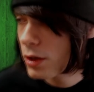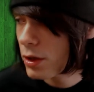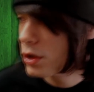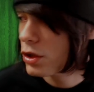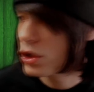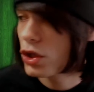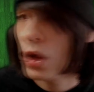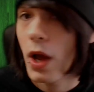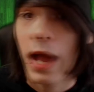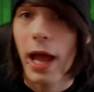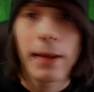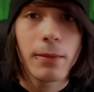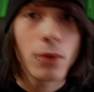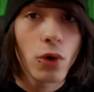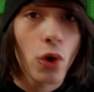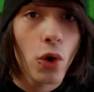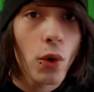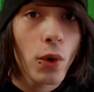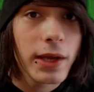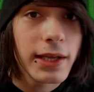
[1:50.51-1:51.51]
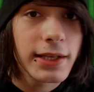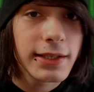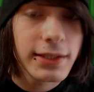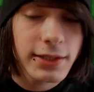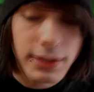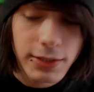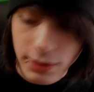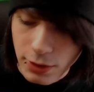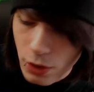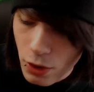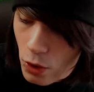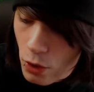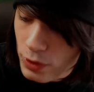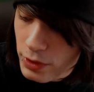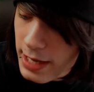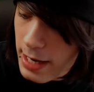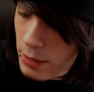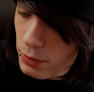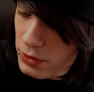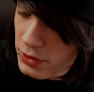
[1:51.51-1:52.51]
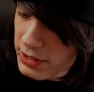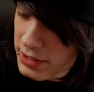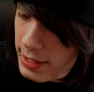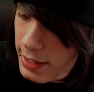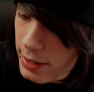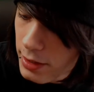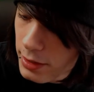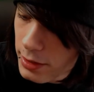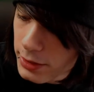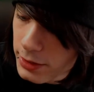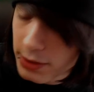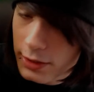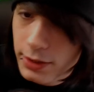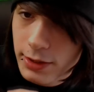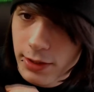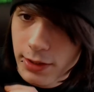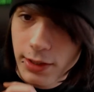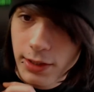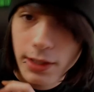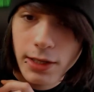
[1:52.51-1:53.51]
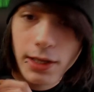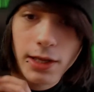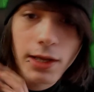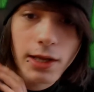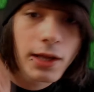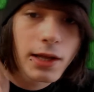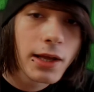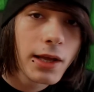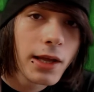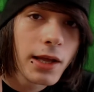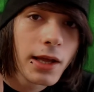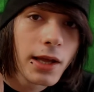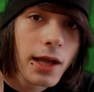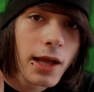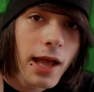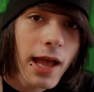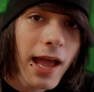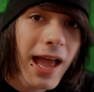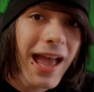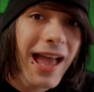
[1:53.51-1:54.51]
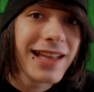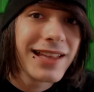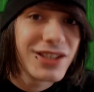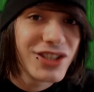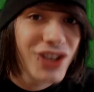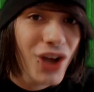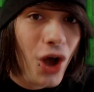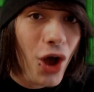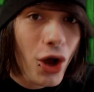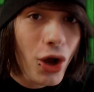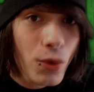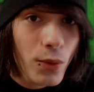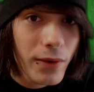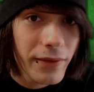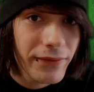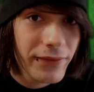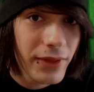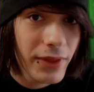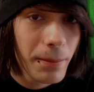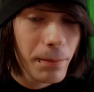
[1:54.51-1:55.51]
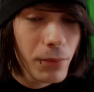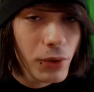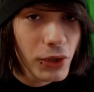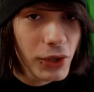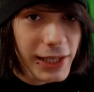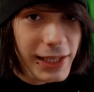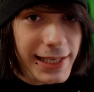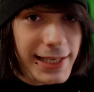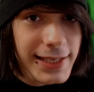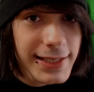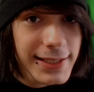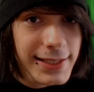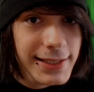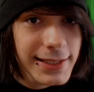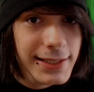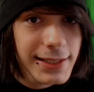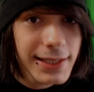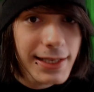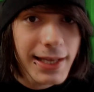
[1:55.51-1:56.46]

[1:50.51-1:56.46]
So I'm going to go downstairs and talk with the police